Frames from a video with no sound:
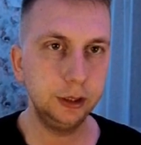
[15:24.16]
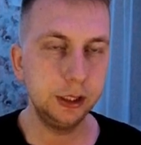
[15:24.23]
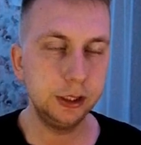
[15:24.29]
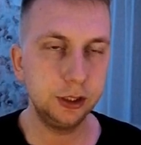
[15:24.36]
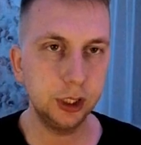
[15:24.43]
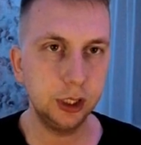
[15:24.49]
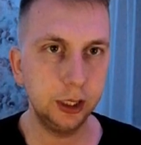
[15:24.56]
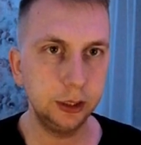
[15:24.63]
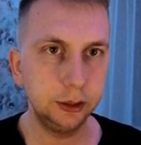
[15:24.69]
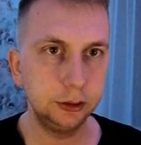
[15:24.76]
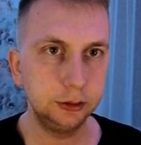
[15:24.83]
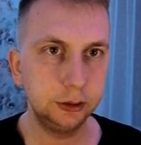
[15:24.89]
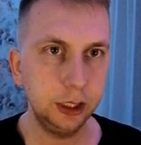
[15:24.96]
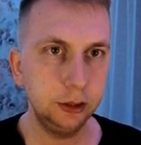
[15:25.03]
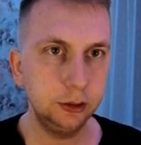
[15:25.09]
it is
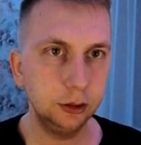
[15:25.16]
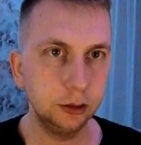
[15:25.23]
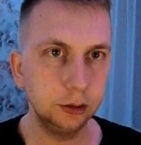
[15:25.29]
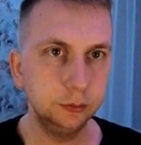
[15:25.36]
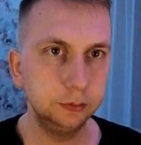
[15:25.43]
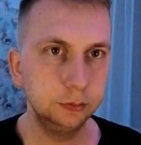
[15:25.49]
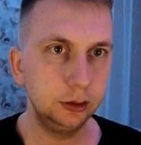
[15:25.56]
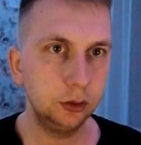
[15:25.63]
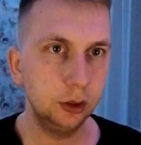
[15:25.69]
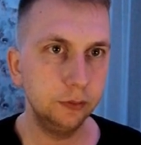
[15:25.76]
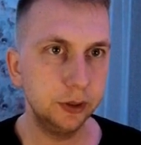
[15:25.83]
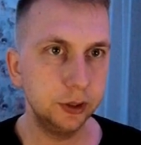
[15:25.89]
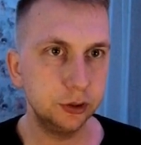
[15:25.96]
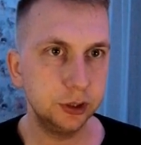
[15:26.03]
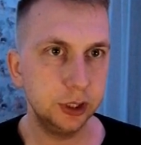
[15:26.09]
generated title, make that
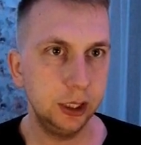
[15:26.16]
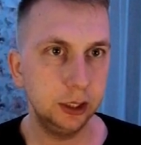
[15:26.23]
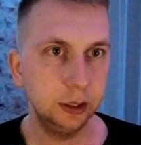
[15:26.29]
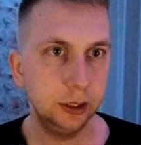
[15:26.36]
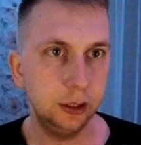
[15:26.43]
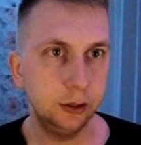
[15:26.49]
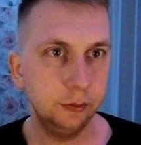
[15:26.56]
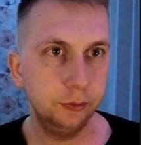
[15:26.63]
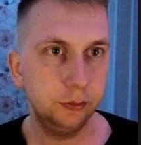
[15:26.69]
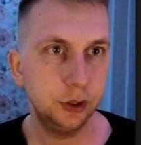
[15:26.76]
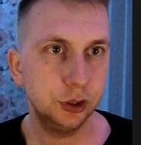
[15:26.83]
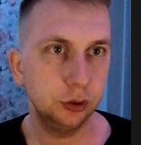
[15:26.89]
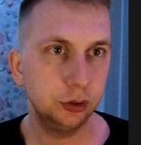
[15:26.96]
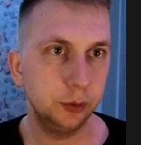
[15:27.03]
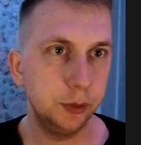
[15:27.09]
converses and then
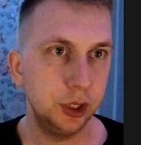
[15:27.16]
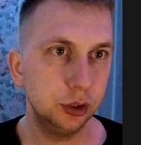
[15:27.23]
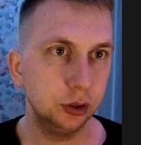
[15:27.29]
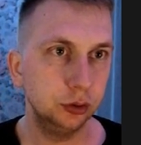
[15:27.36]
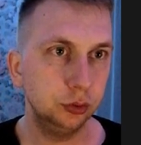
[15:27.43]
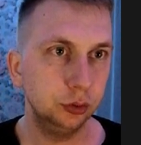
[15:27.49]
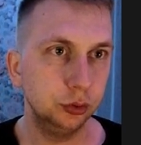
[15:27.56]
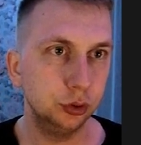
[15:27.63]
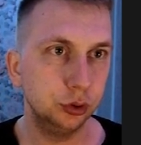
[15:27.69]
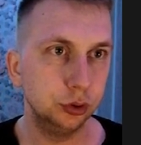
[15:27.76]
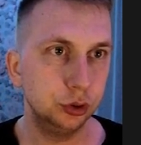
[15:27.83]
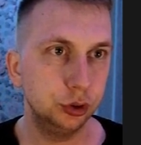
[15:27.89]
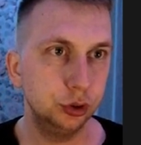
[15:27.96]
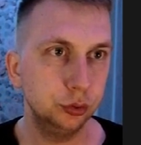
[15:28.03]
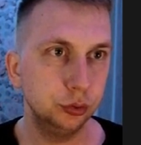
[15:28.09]
which automation tool you
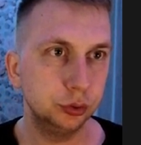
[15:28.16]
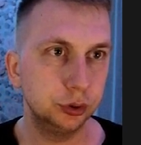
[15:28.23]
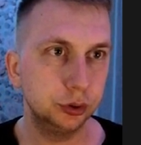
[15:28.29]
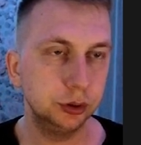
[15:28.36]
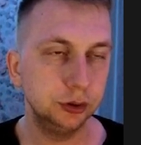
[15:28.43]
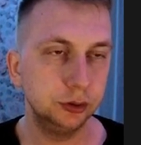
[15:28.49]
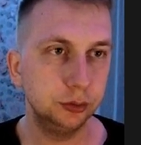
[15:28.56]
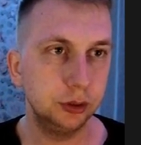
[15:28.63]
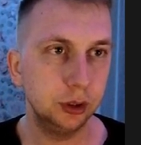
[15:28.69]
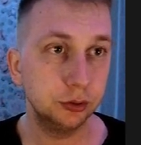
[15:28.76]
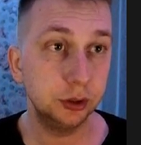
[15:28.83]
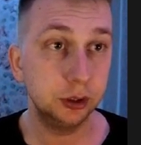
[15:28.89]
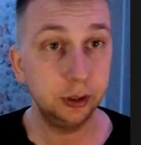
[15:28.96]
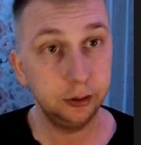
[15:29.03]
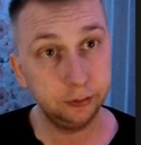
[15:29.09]
should choose. In
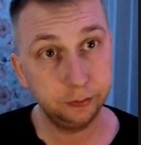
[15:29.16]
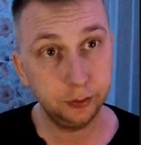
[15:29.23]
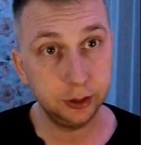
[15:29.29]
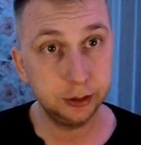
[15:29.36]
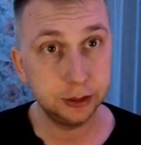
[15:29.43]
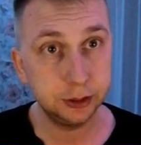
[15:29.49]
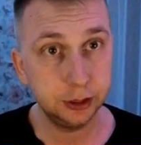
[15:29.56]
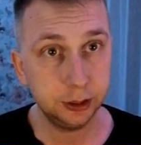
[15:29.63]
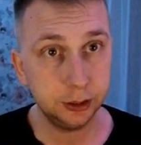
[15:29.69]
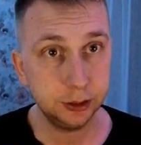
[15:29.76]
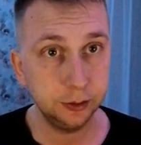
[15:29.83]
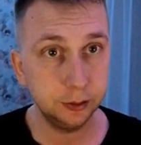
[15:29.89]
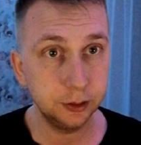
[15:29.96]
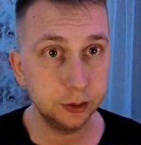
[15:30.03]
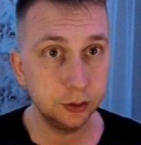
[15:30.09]

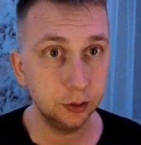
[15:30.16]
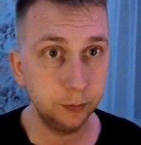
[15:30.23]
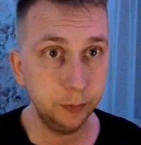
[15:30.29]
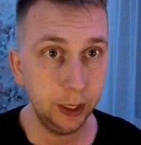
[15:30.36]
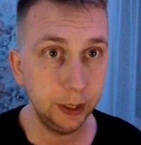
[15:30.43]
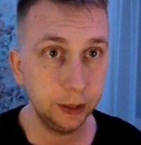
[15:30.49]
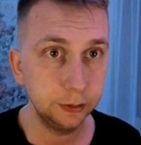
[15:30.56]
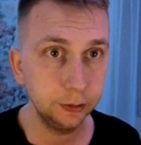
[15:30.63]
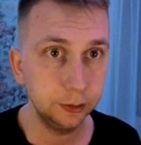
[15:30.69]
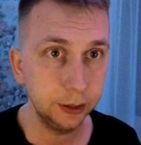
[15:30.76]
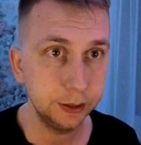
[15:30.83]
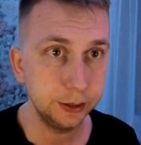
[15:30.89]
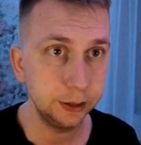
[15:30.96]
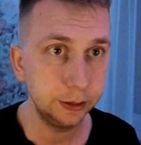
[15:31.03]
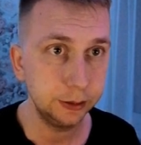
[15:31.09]
2026 it is not bad.
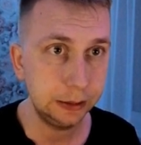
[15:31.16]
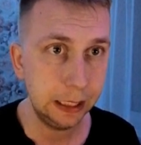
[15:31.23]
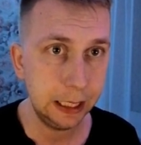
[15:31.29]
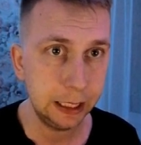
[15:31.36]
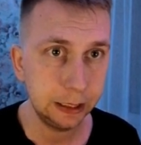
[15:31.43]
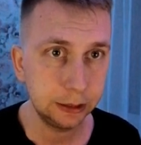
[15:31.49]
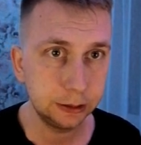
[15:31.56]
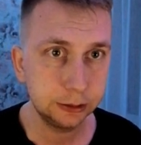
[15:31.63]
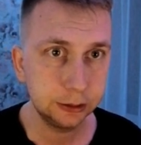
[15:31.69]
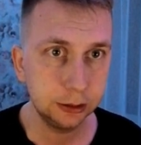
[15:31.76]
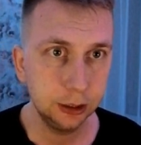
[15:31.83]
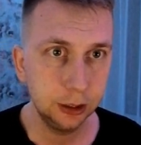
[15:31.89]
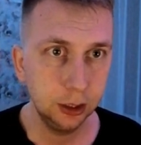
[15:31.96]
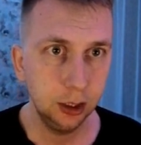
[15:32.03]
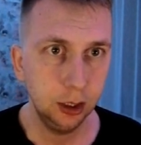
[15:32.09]
I see
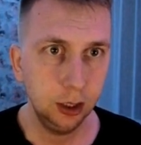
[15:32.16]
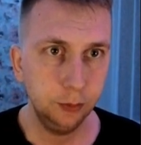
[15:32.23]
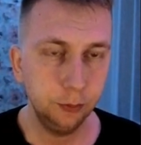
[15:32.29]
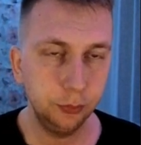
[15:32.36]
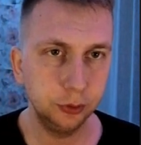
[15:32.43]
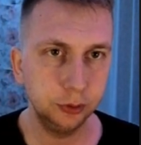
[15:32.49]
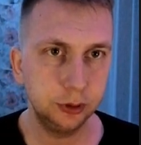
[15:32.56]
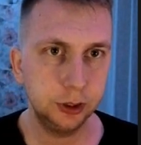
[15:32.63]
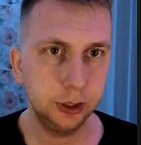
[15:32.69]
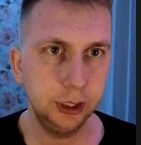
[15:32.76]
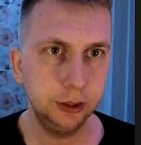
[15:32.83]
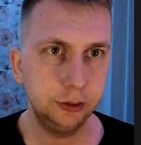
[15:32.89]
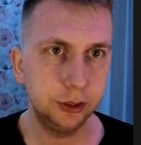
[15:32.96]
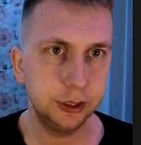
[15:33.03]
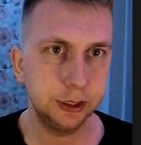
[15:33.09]
tags, but
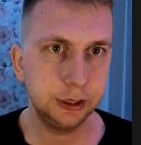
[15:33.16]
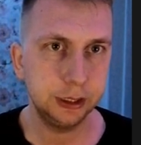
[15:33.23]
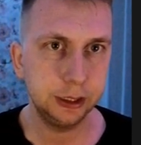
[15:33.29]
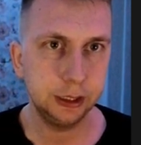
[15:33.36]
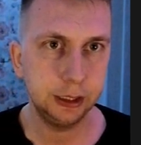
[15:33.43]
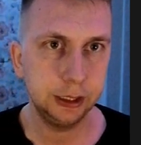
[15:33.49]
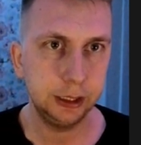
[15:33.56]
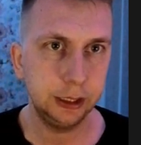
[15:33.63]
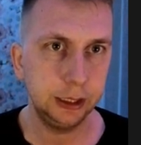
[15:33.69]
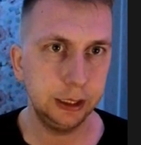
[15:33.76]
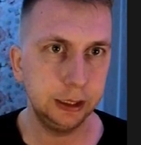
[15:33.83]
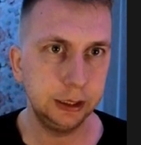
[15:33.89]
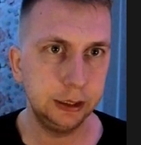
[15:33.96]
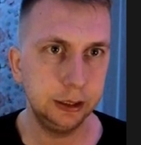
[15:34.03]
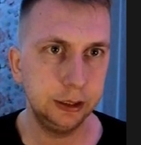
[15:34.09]
interestingly
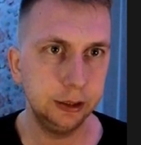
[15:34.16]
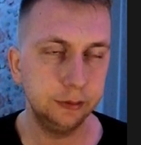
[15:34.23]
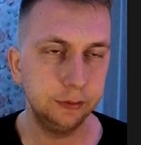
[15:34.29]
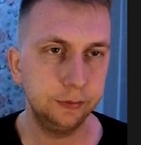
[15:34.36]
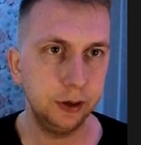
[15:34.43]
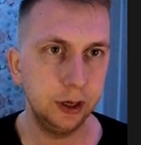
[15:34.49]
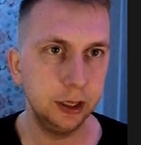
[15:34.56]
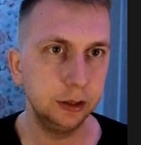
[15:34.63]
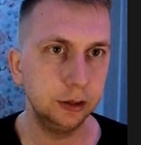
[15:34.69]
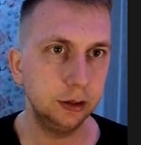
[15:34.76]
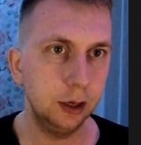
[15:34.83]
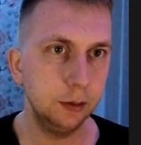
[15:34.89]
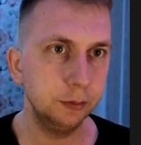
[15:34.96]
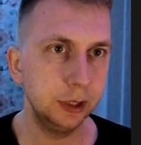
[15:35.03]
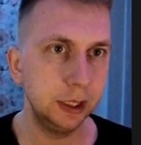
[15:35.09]
it didn't
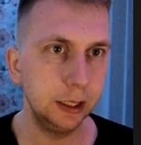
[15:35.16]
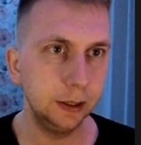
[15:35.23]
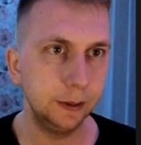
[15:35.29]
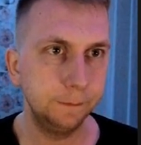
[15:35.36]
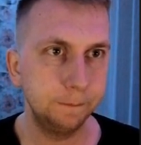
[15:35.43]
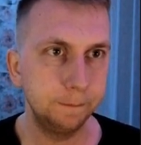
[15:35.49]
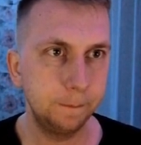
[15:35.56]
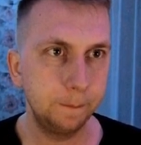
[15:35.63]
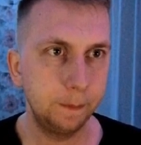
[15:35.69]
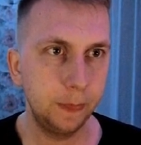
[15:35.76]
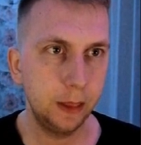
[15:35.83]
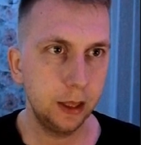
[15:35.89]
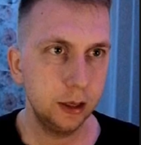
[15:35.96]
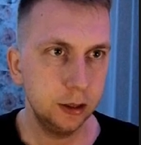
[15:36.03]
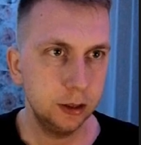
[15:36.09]
find thumbnail.
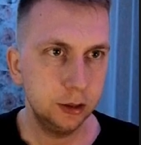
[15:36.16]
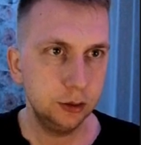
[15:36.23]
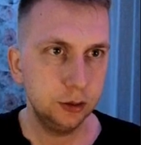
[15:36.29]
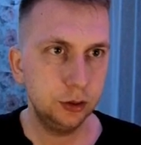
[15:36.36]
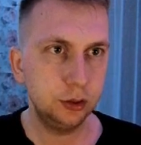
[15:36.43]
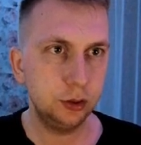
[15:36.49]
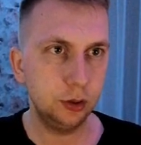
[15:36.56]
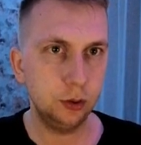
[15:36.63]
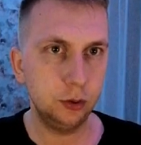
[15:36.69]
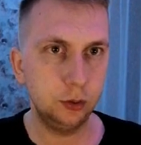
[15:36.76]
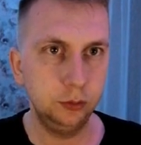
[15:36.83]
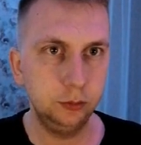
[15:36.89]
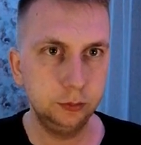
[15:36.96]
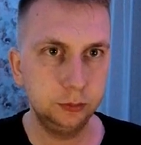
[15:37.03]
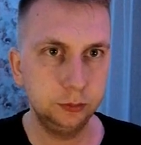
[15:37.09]

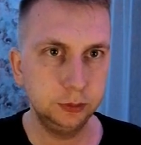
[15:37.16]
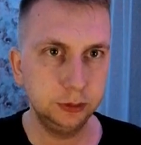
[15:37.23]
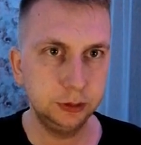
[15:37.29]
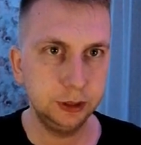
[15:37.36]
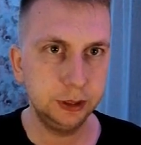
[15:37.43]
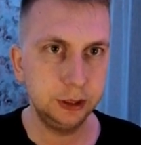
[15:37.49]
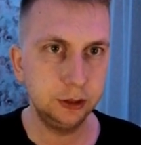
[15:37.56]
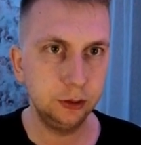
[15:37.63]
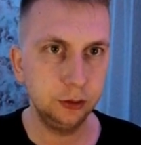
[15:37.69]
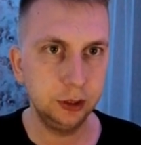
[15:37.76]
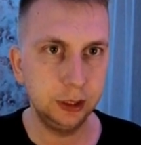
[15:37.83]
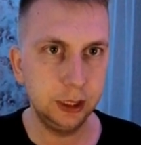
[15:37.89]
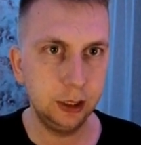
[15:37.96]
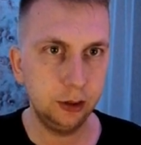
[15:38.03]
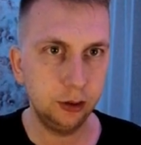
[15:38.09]
So this is
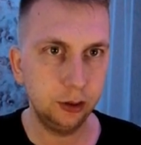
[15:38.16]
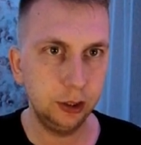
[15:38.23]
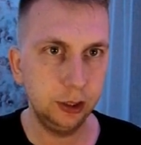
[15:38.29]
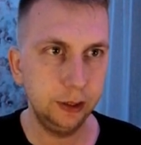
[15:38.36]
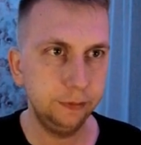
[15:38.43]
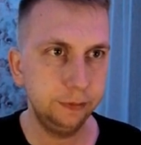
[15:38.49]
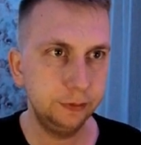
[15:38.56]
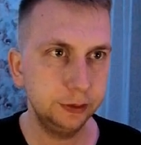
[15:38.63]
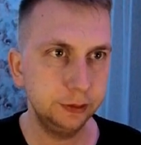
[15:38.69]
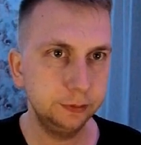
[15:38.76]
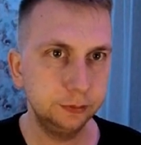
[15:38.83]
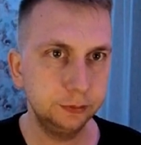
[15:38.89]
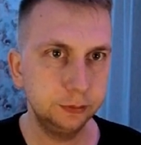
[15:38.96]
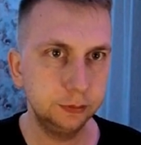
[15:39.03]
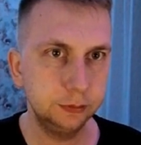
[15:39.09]
only error
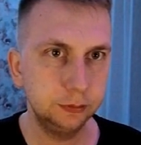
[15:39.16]
left.